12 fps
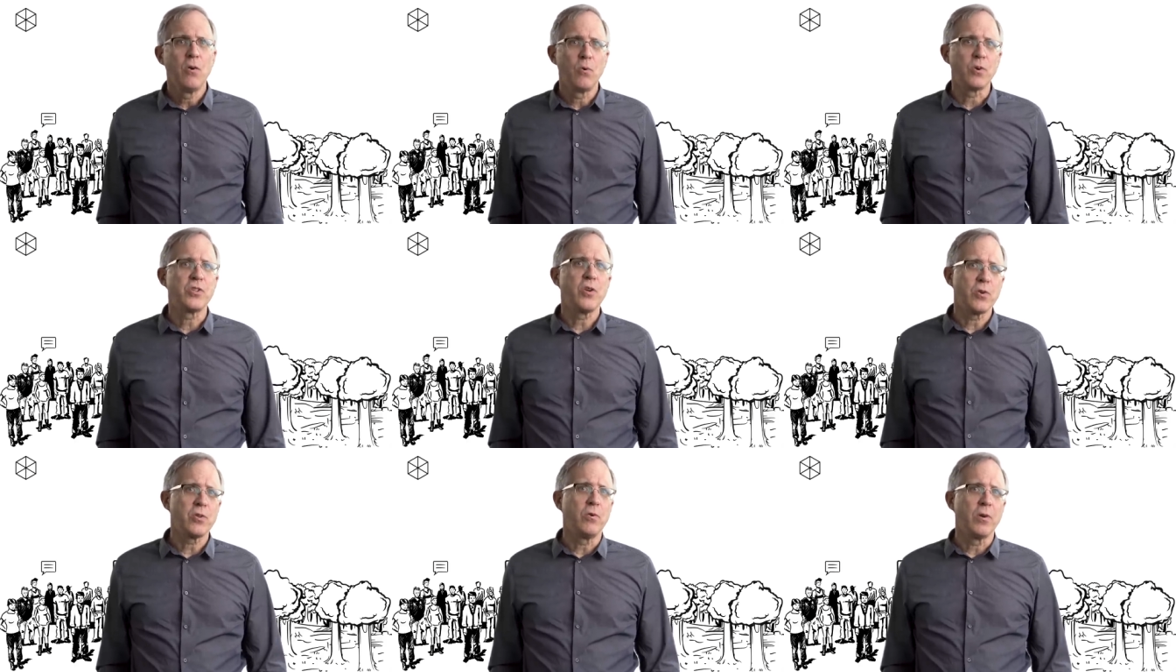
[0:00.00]
or
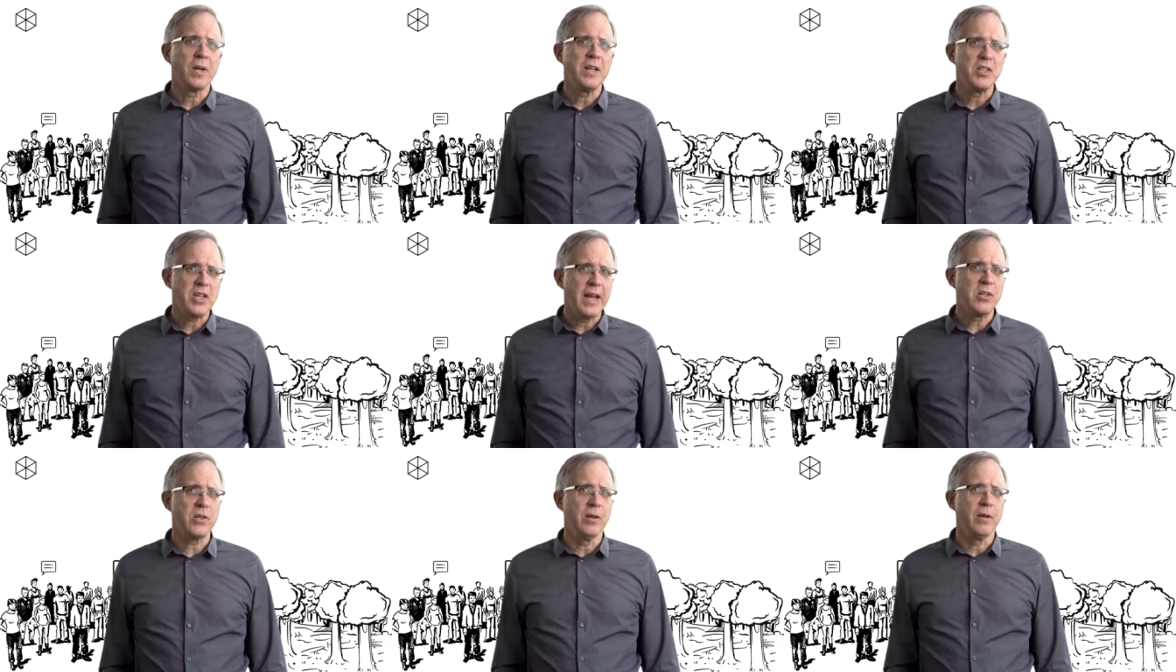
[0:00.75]
social
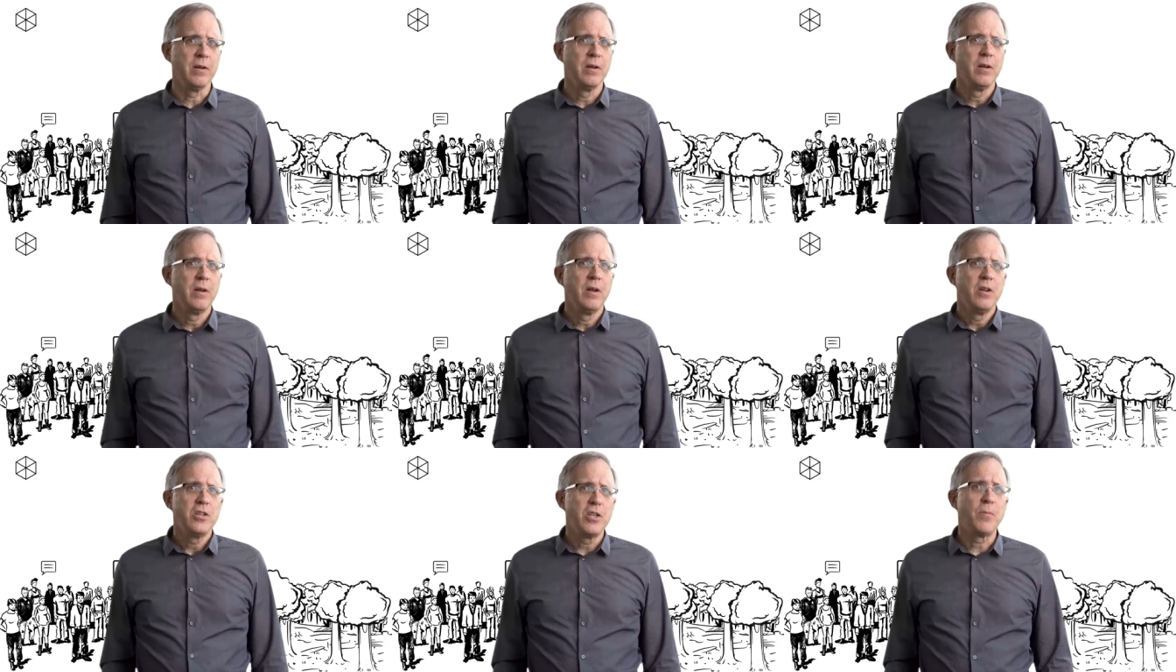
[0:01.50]
organization
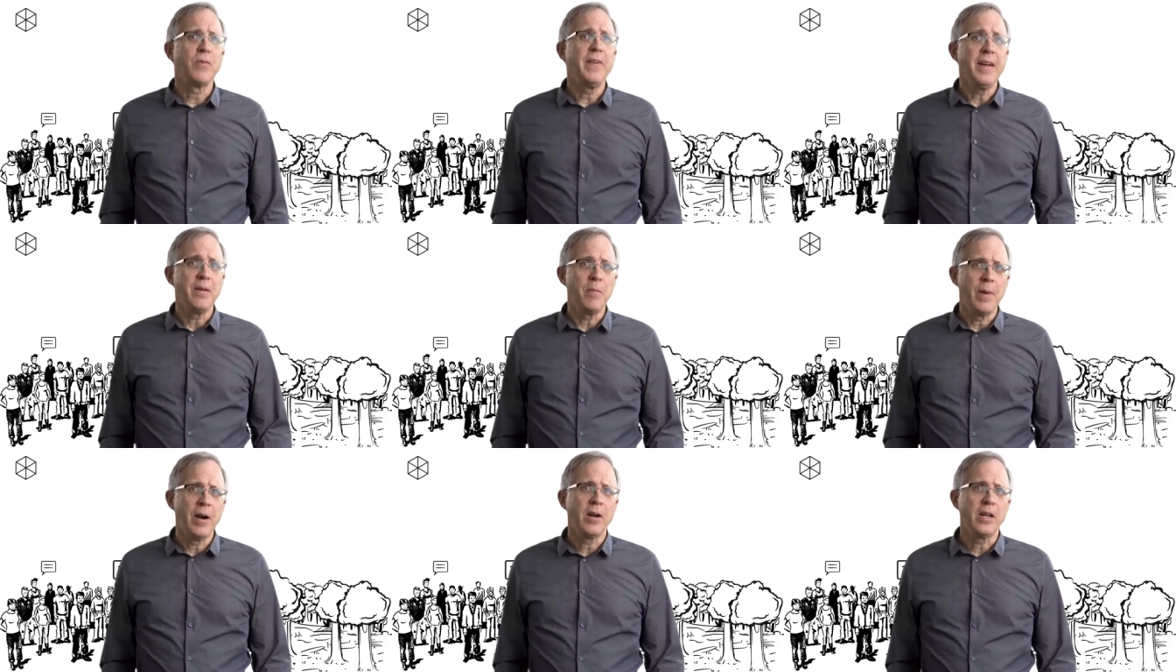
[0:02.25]
to prevent
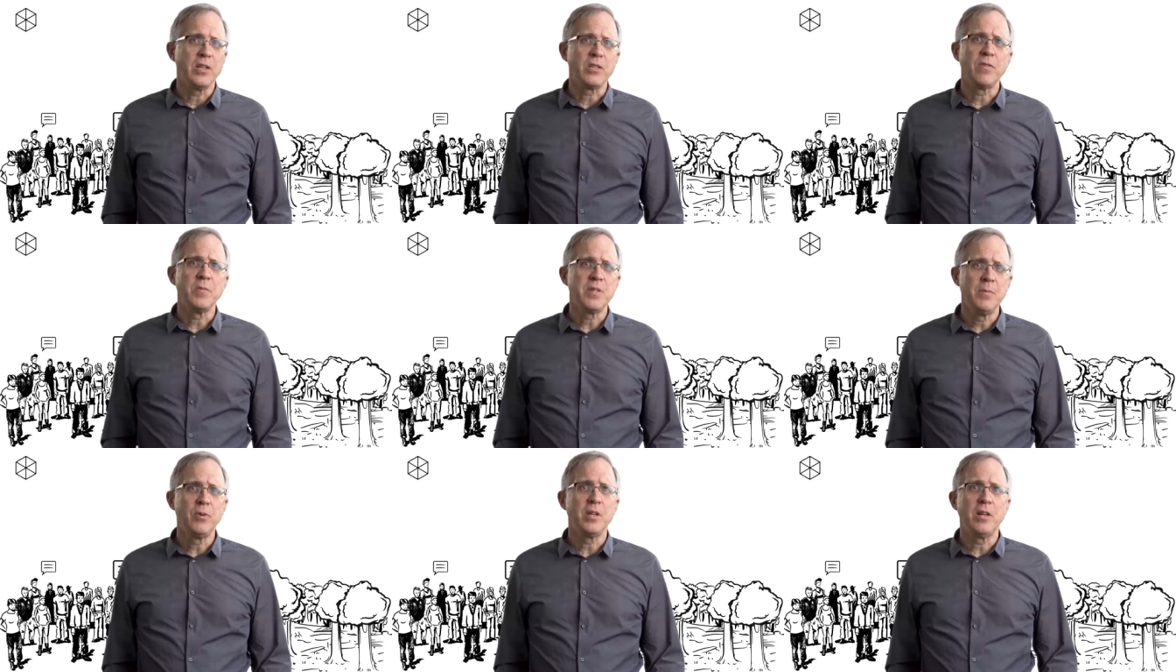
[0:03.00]
markets from
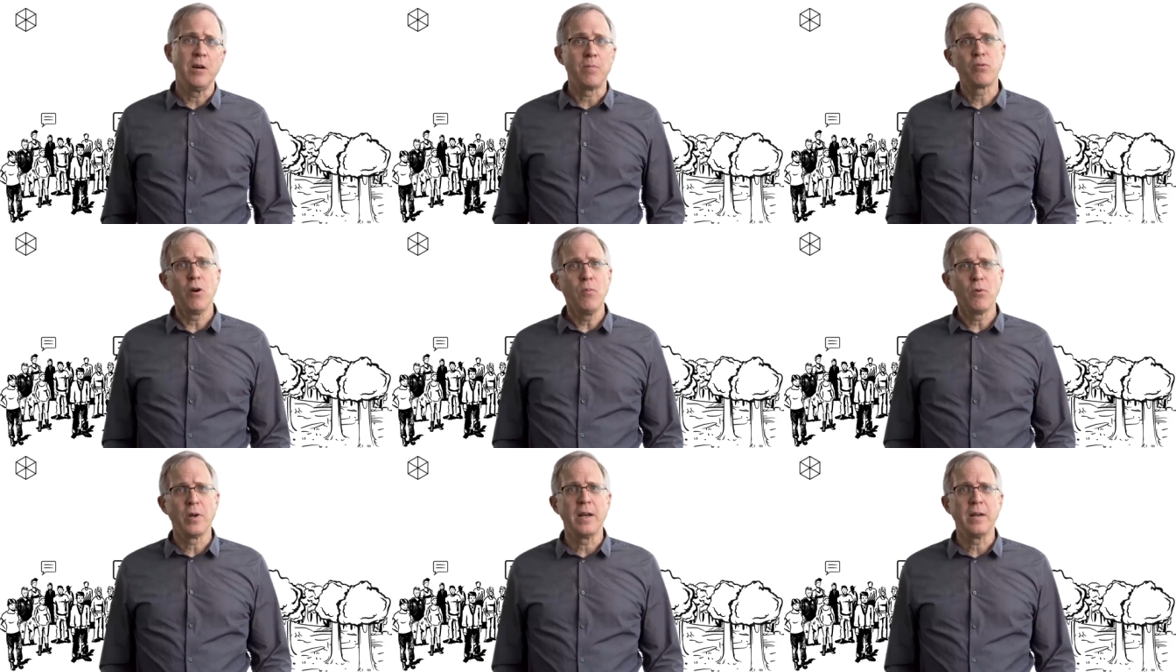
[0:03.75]
simply
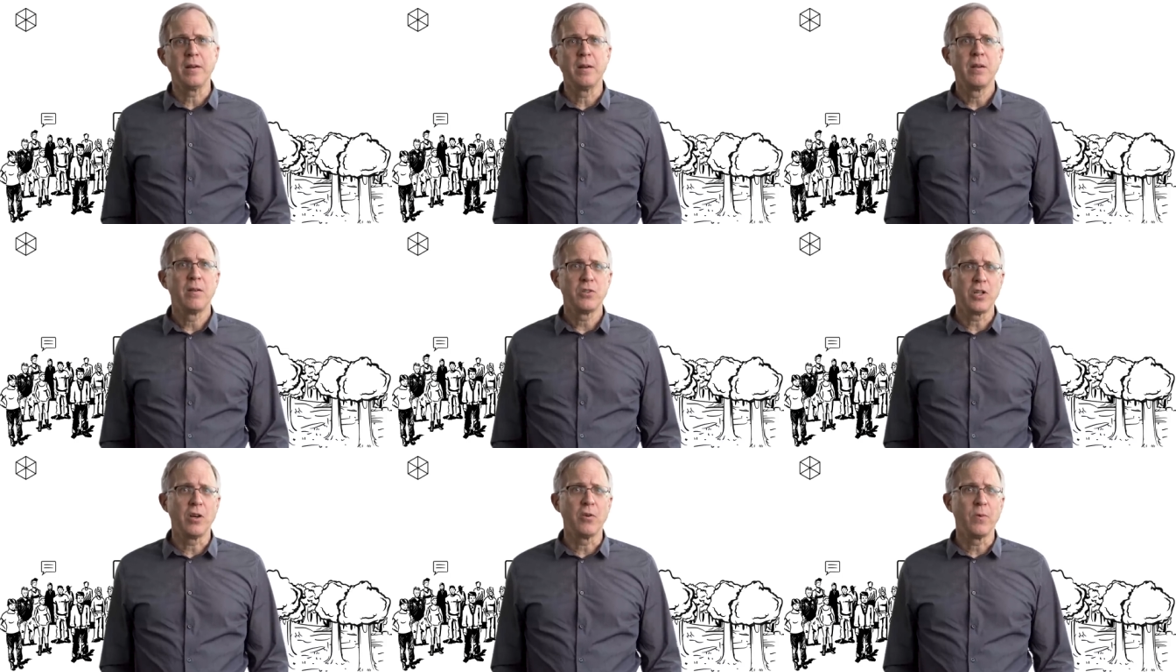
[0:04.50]
appropriating
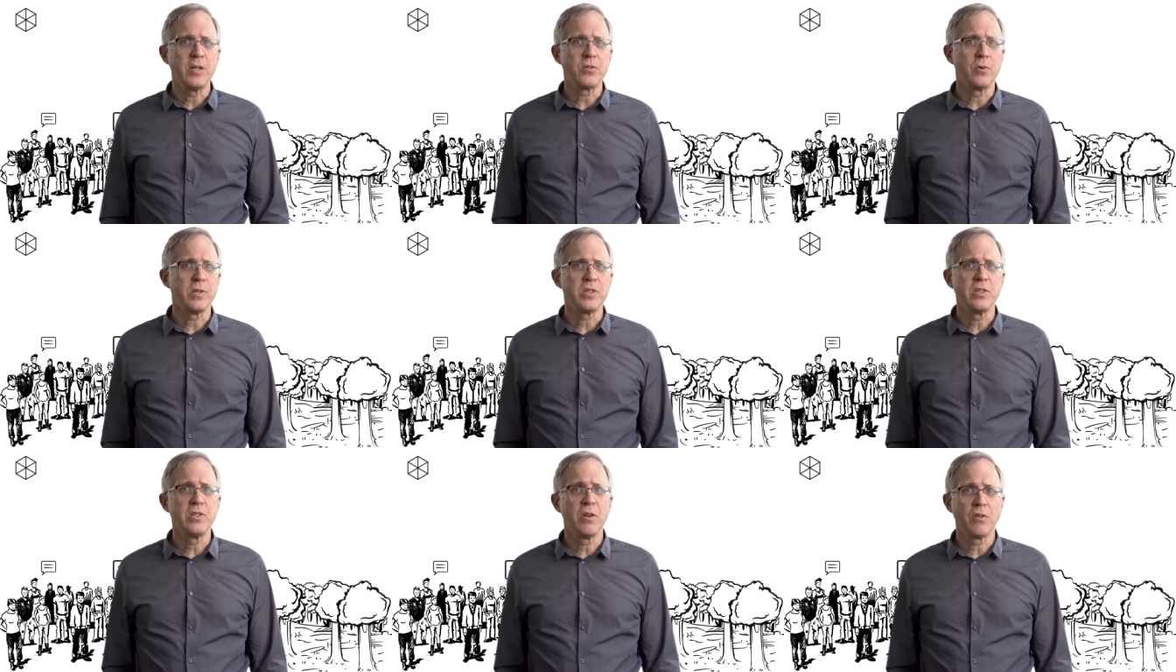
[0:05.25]
shared
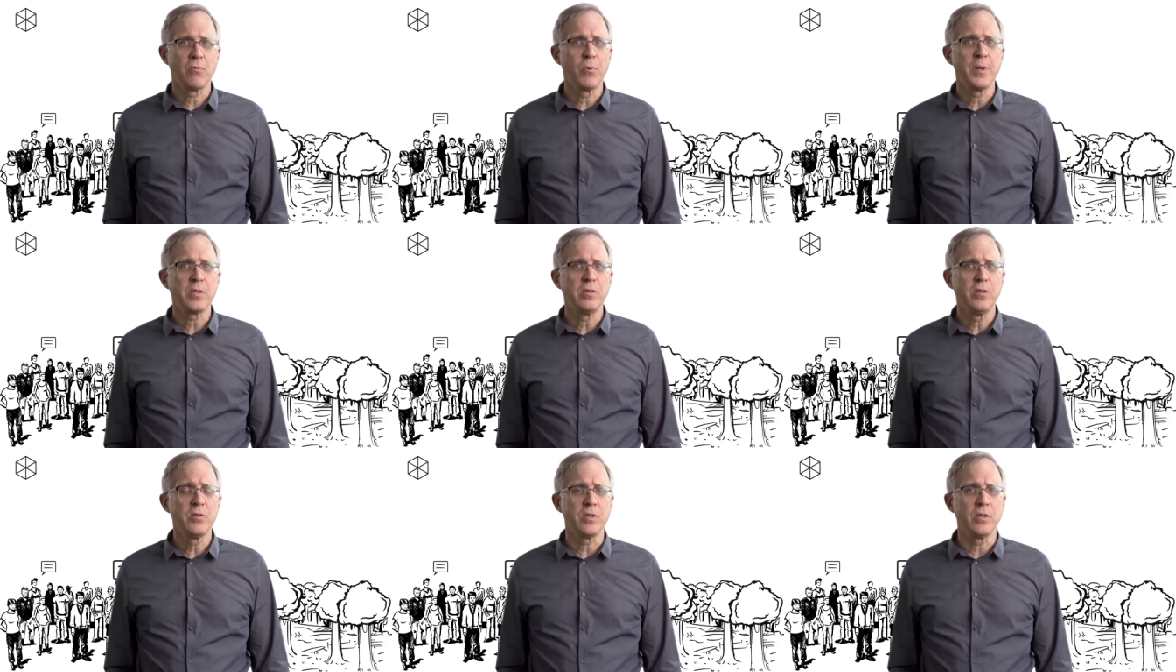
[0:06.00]
resources through
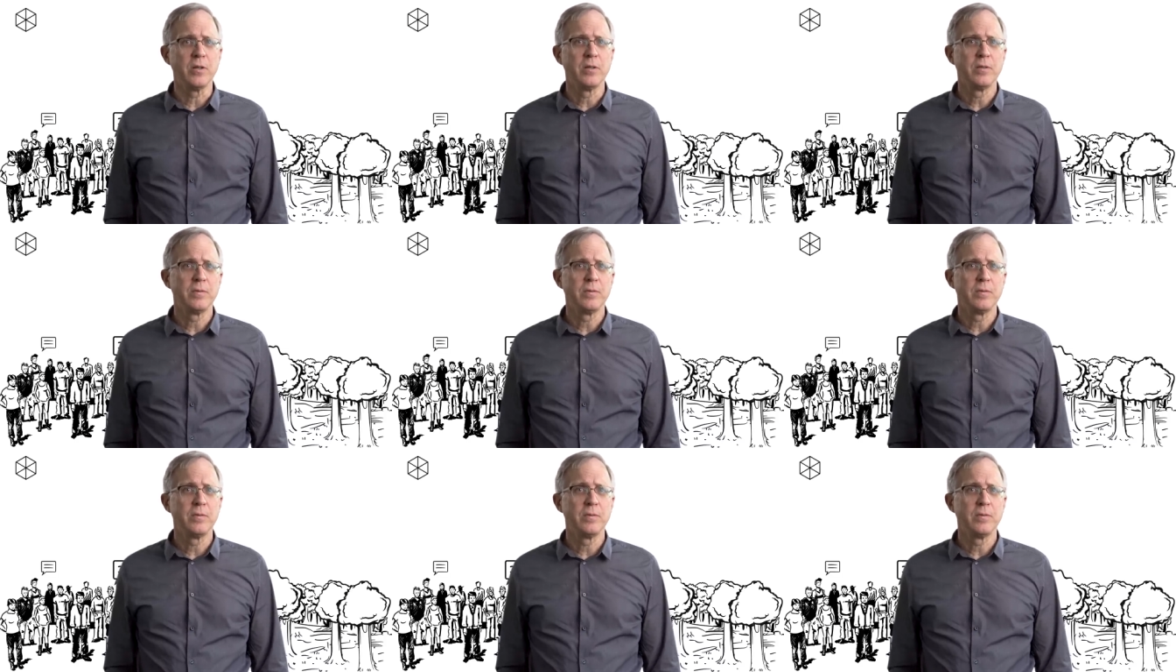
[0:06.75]
enclosure.